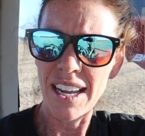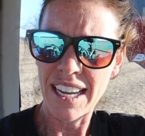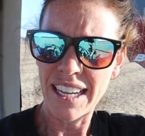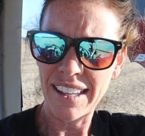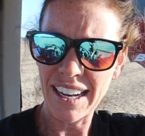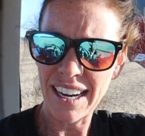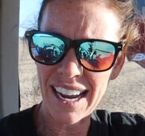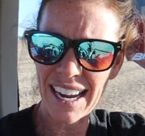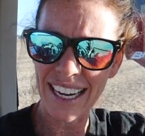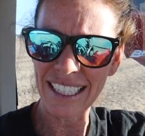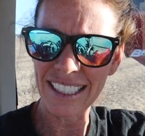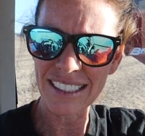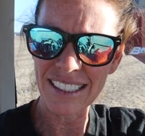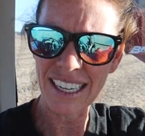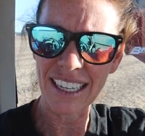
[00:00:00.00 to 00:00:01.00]
and then I
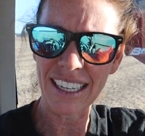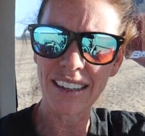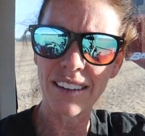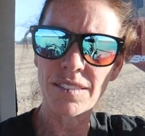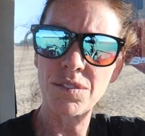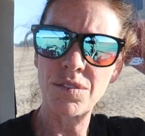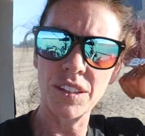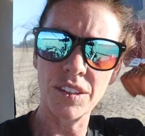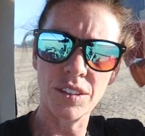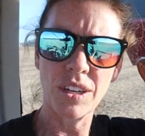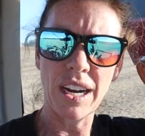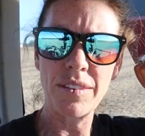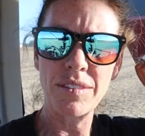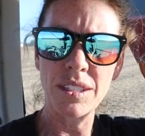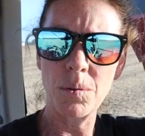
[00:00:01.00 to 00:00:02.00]
can take it and fill the
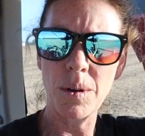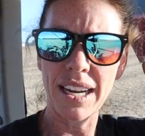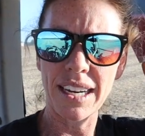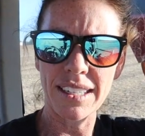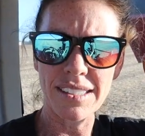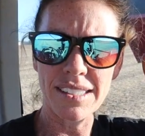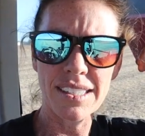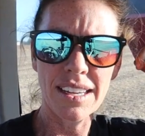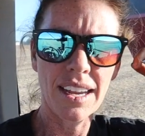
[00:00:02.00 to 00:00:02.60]
gravity wagons.